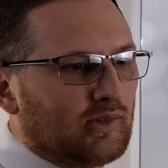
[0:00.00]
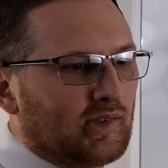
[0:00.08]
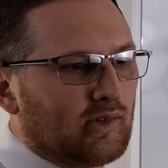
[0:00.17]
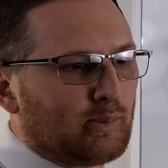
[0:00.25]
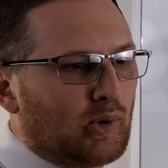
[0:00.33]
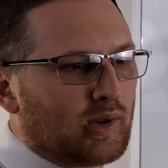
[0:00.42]
is
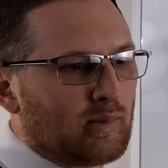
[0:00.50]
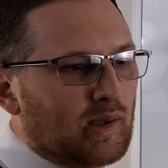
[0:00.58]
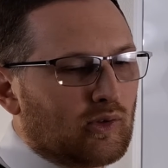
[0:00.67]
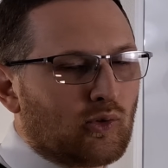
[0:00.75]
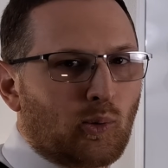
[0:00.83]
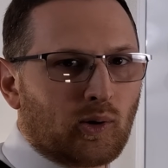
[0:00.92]
this putting
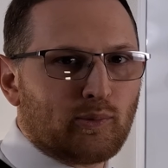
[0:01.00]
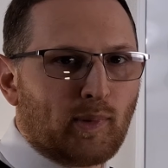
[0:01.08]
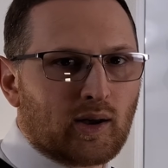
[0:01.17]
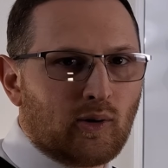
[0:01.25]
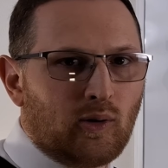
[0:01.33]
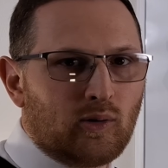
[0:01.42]
me towards
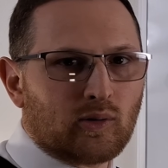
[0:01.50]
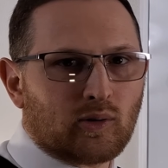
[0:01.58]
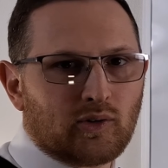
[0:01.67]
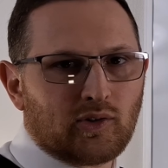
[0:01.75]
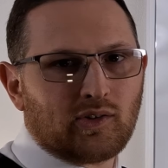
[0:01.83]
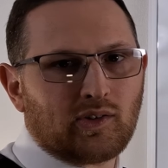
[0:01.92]
my goal,
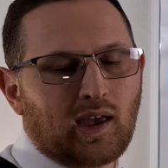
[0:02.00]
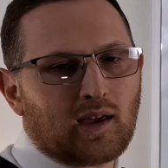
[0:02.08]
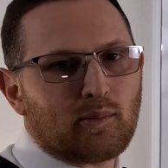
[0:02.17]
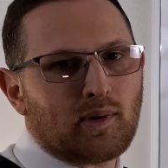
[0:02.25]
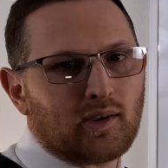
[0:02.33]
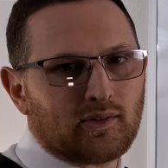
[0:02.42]
or is this
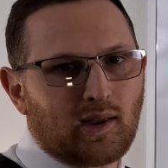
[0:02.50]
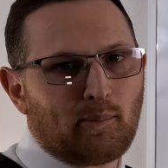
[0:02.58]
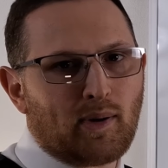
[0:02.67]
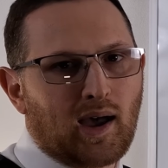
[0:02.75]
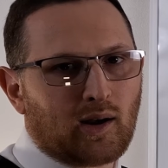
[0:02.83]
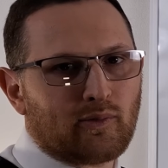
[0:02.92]
taking me a
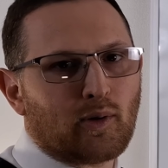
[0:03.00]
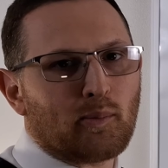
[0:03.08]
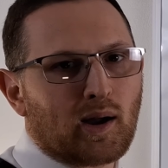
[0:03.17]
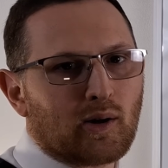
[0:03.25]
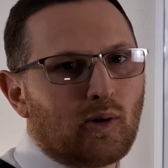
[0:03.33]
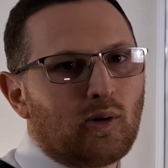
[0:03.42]
step back from
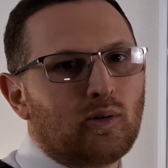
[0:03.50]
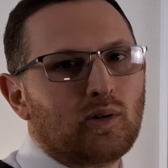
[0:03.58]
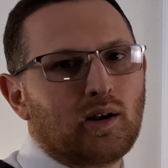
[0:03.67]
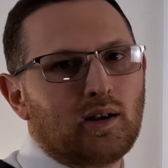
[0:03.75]
my goal?